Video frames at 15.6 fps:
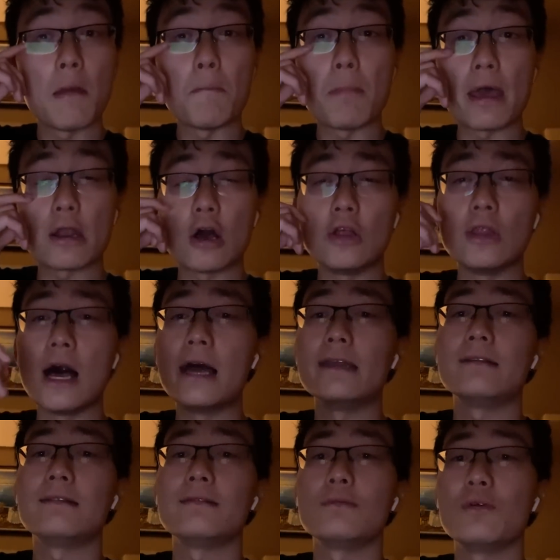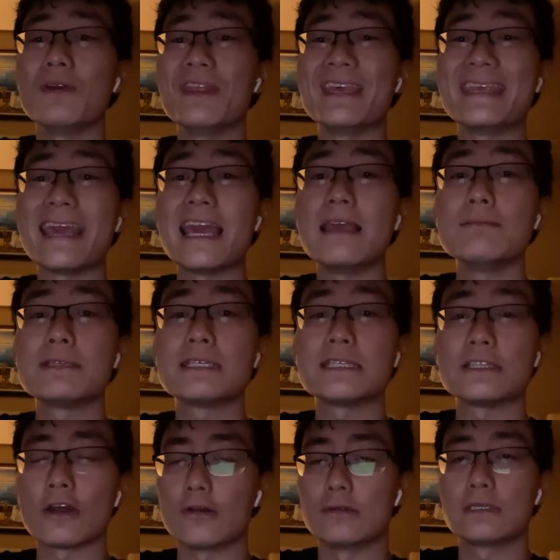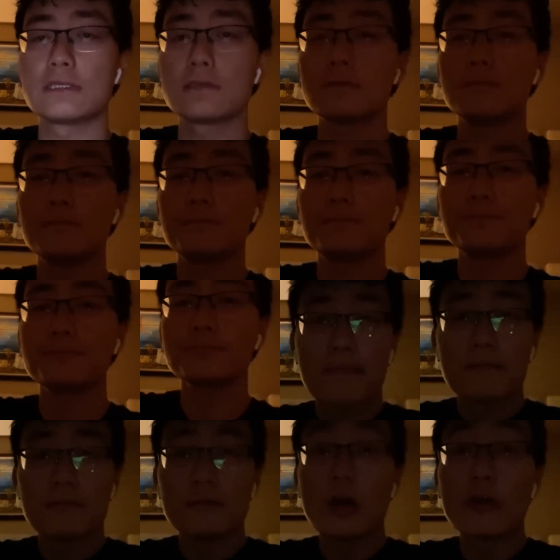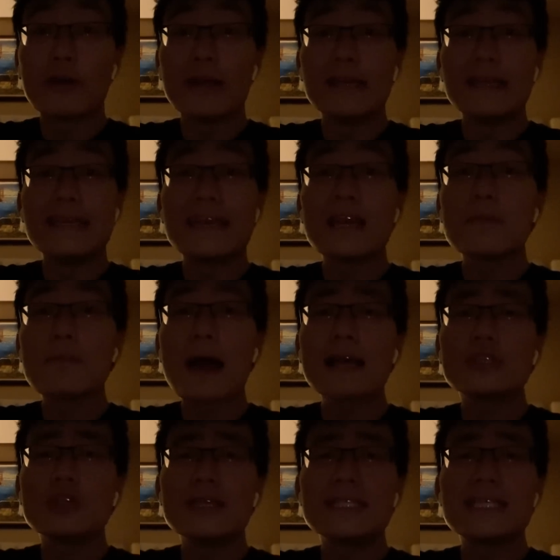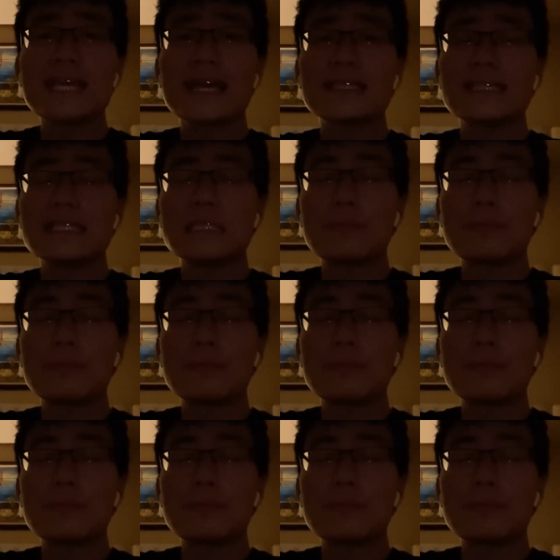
BetOnline, where the game starts. Alrighty, getting back to the Texans